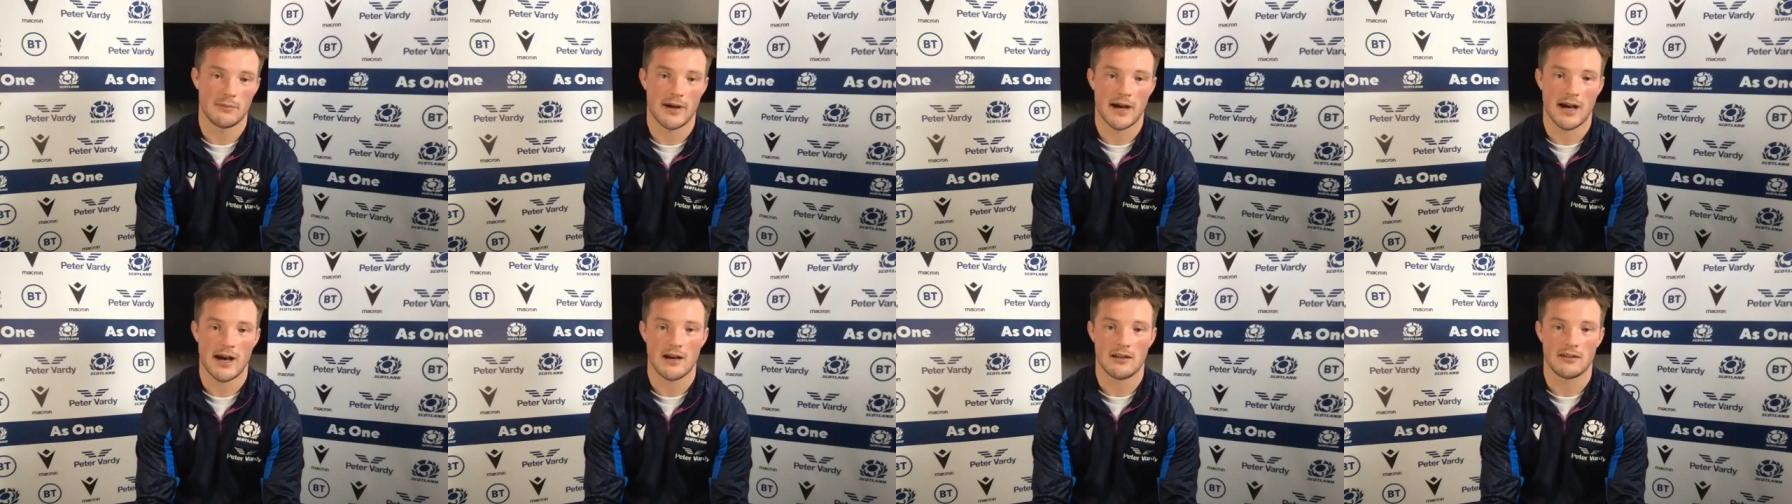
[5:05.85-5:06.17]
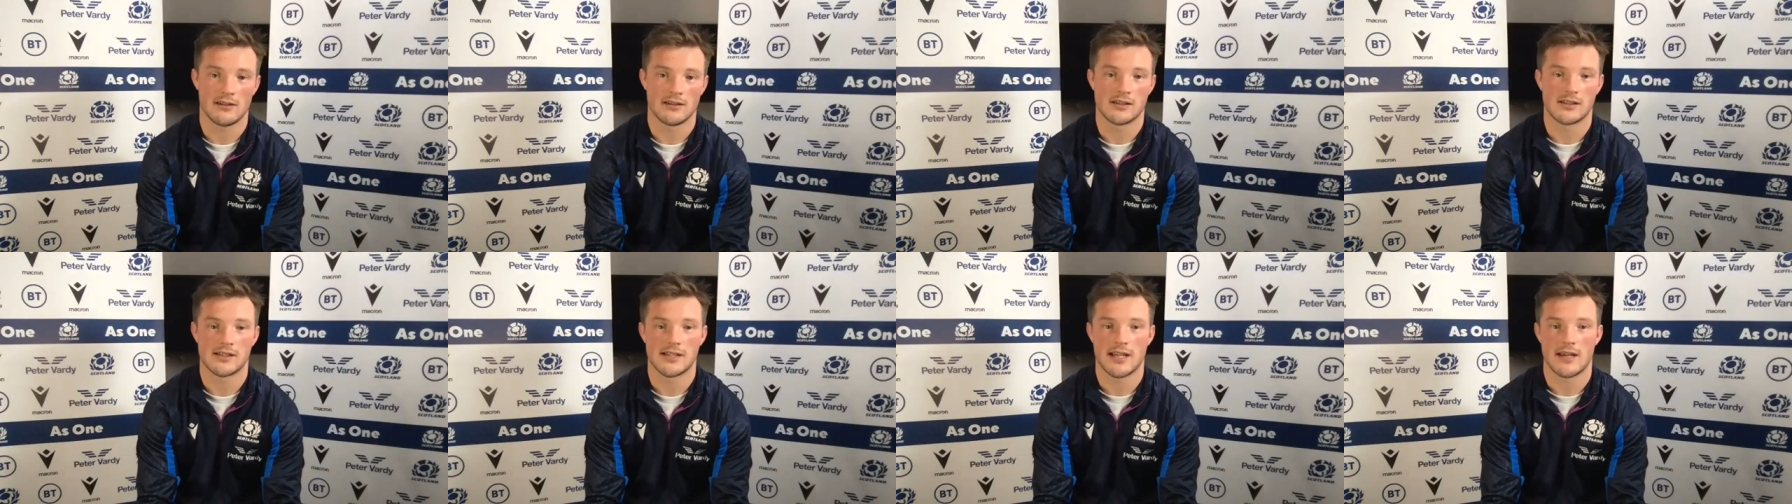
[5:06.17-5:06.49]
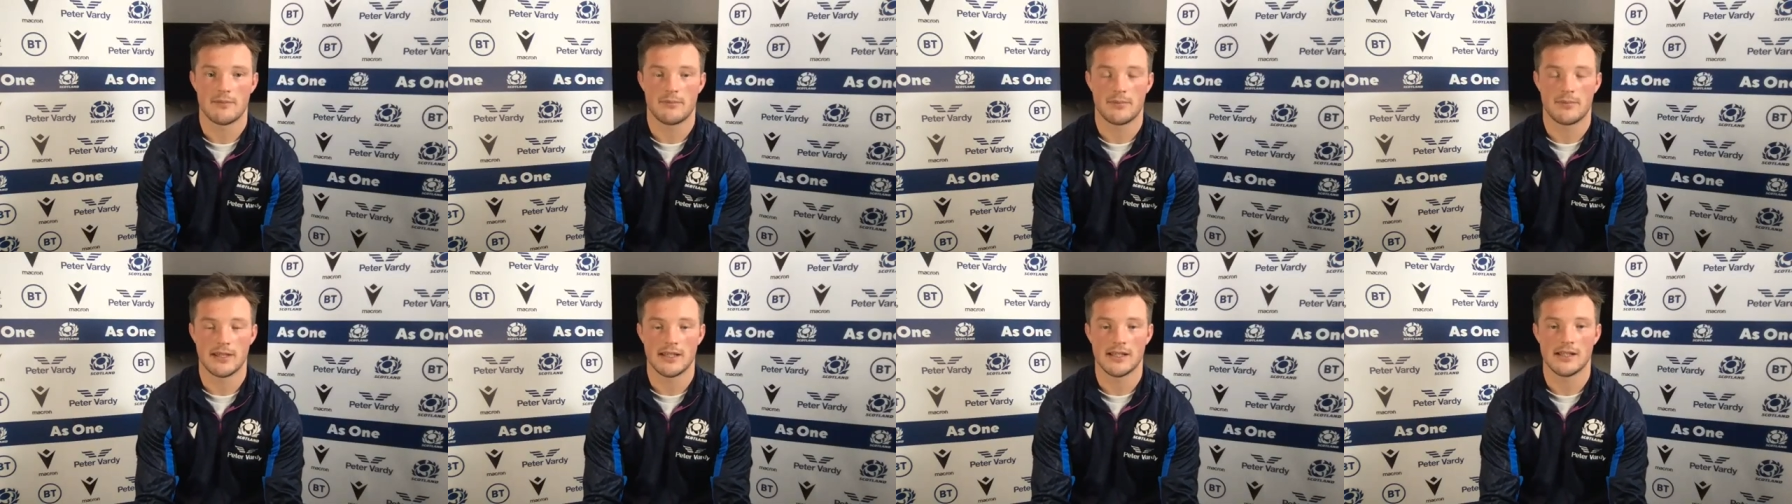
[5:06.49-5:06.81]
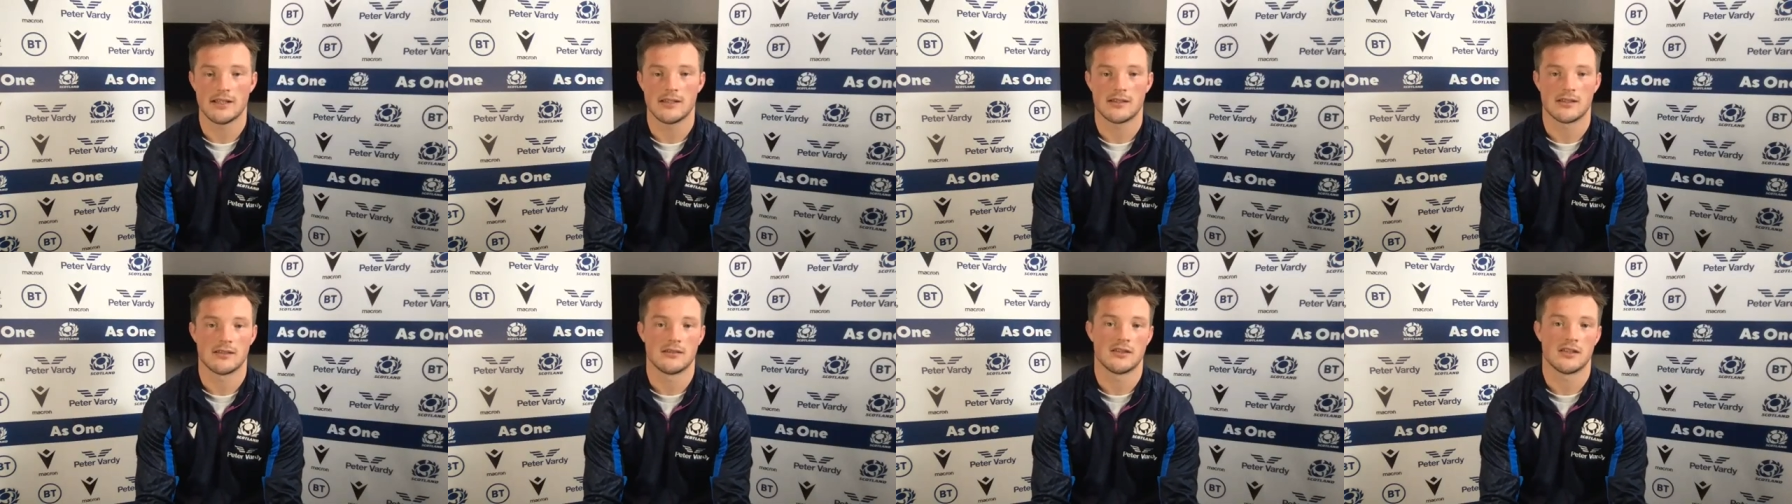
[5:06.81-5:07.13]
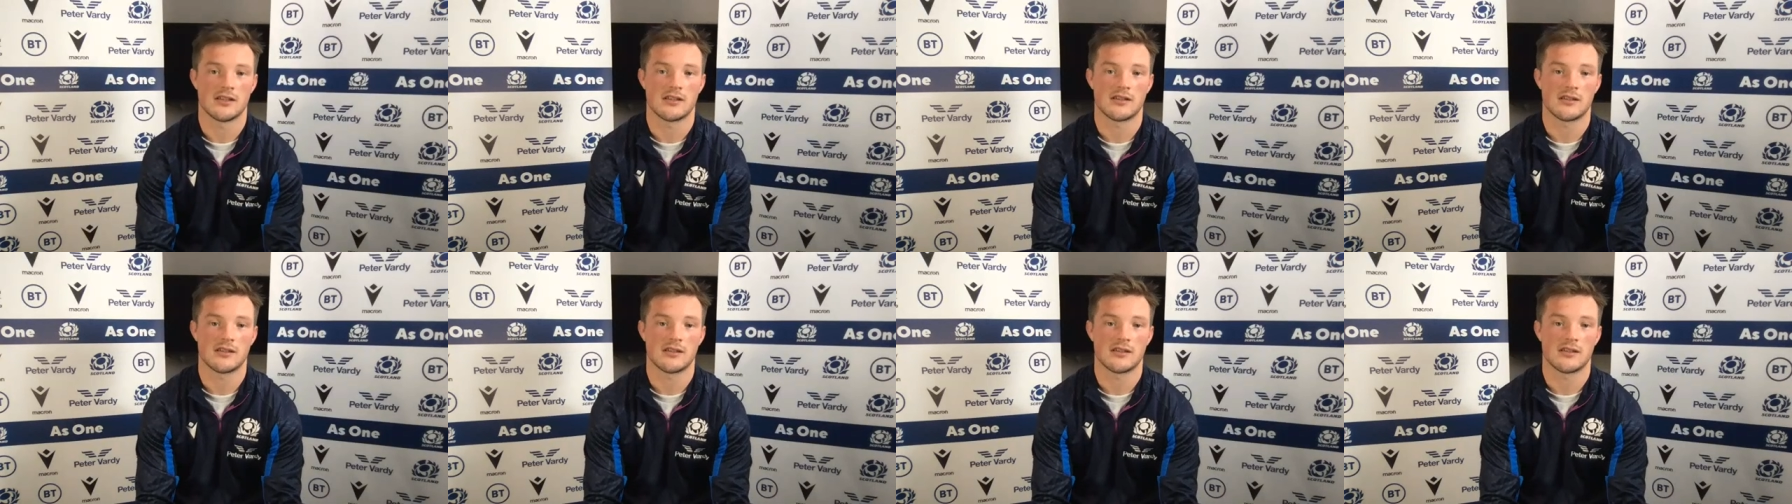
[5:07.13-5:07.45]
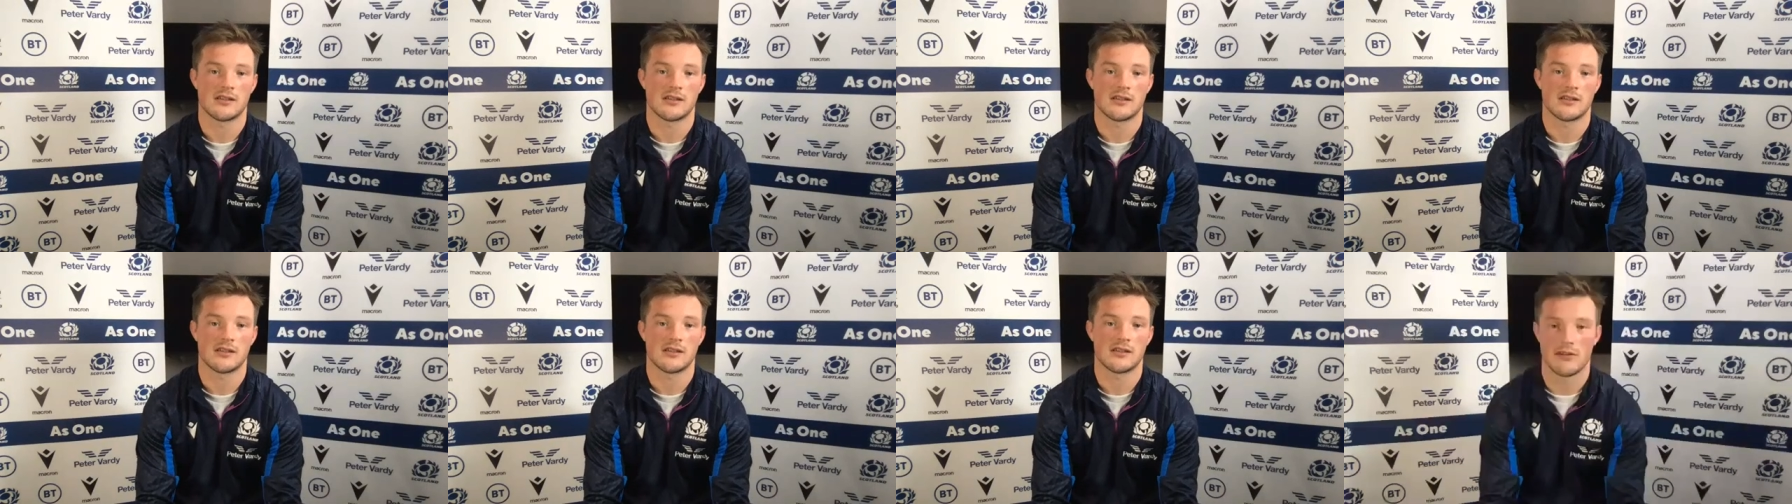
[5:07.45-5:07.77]
battle and set piece and just
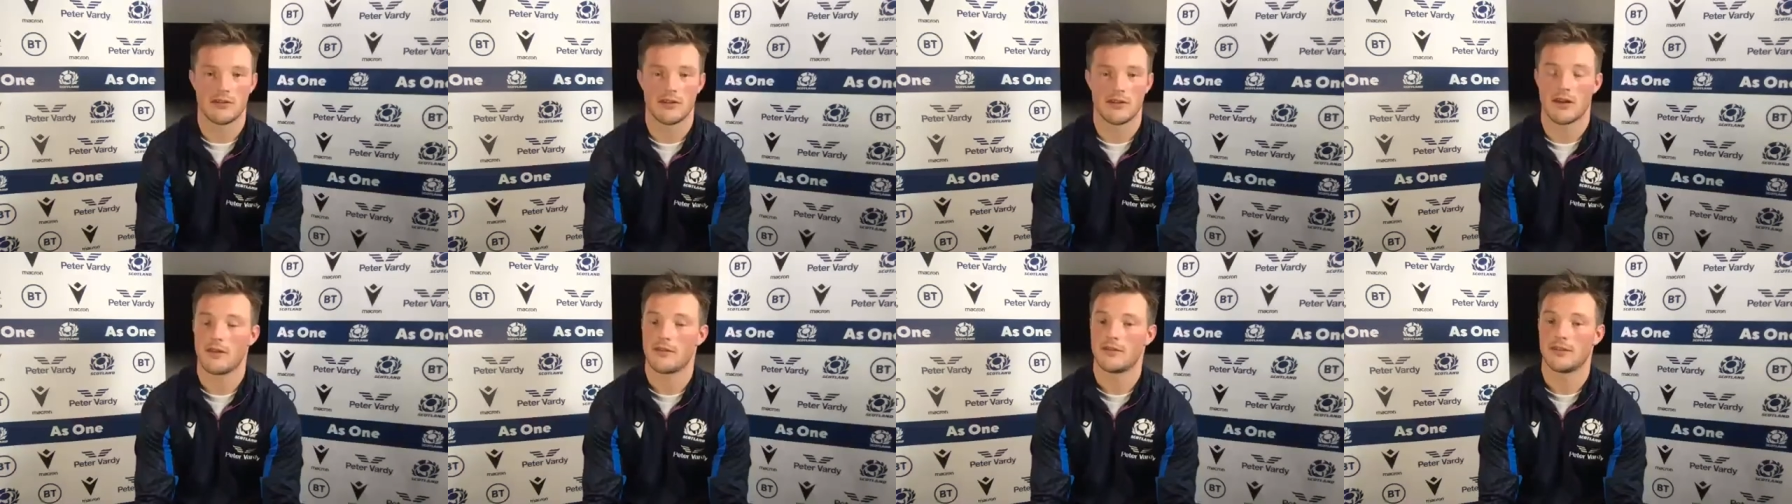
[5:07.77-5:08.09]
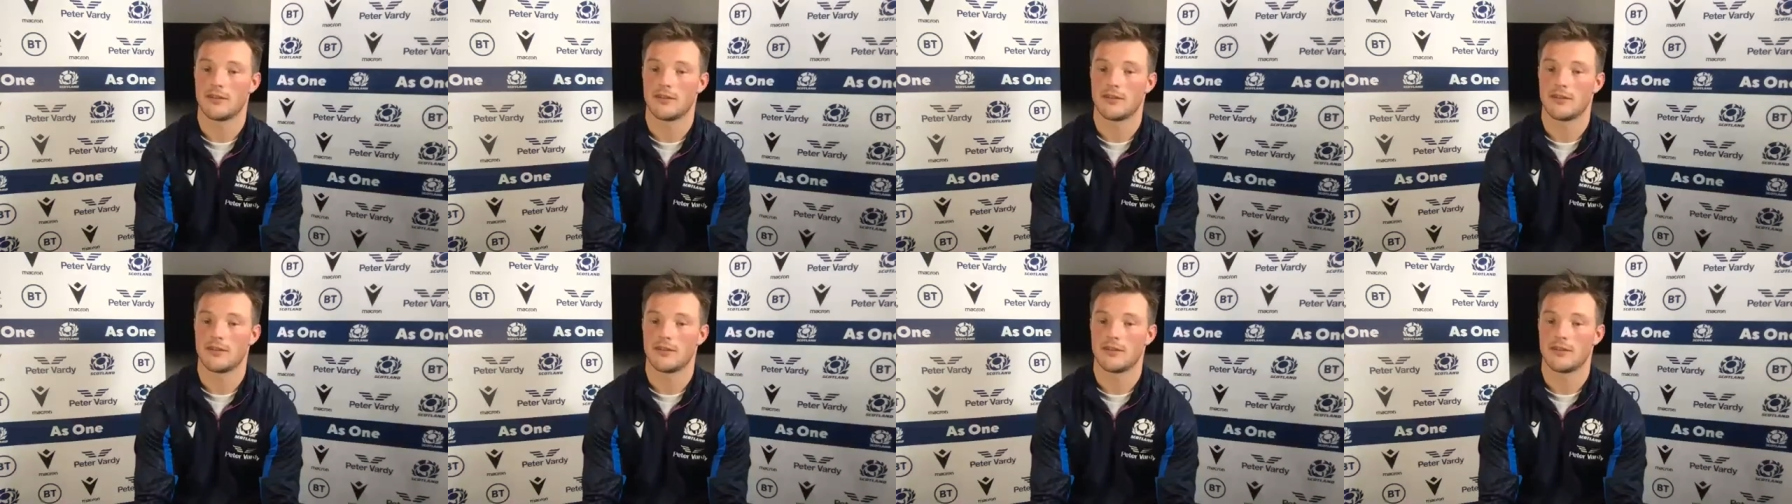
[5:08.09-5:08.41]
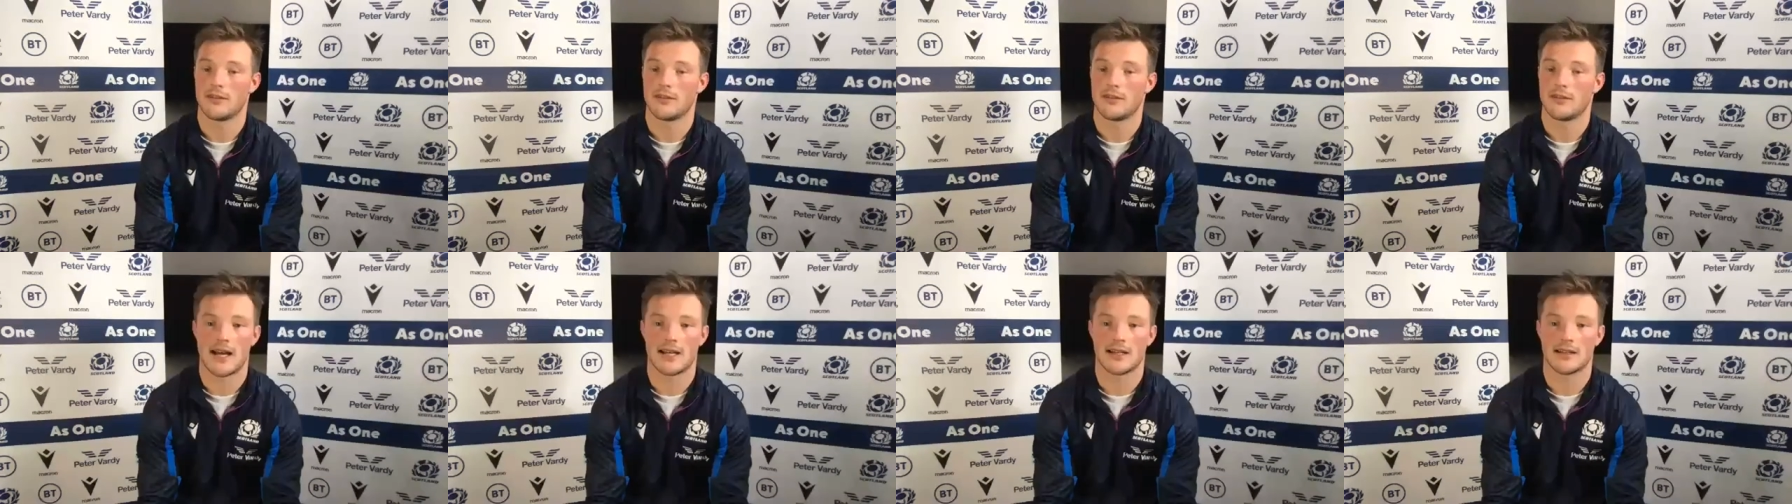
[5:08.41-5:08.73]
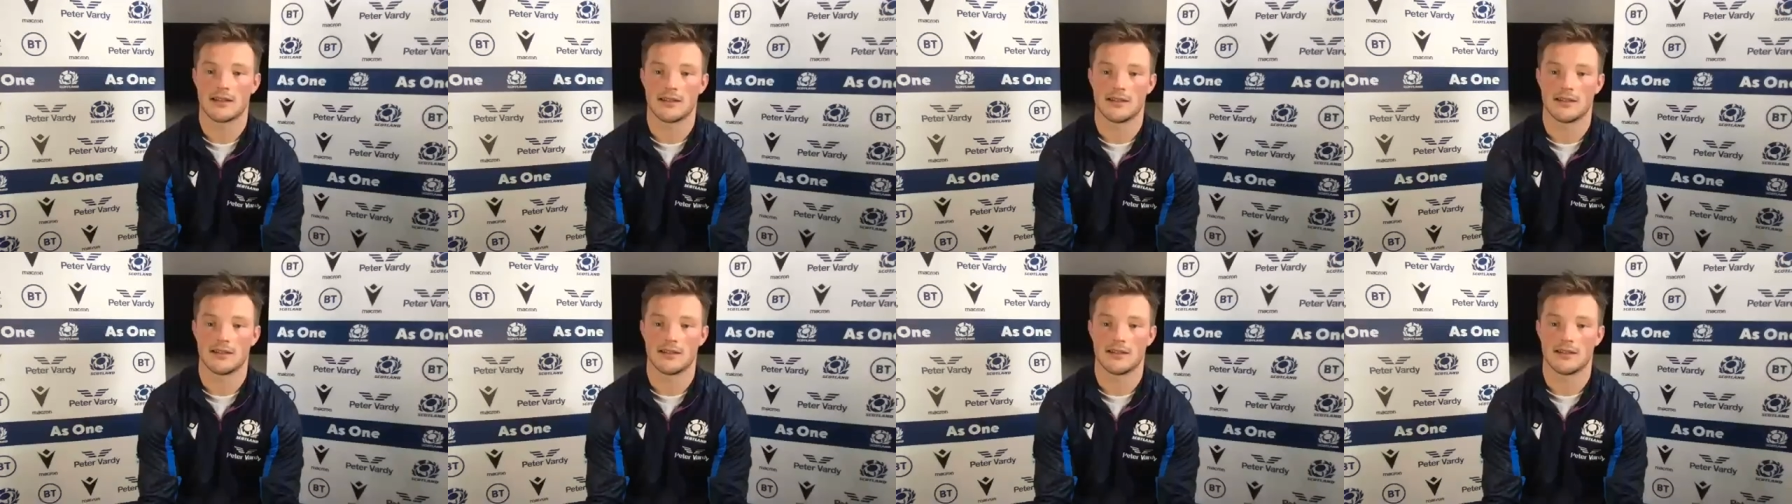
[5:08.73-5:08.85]
smothering the other team's attack.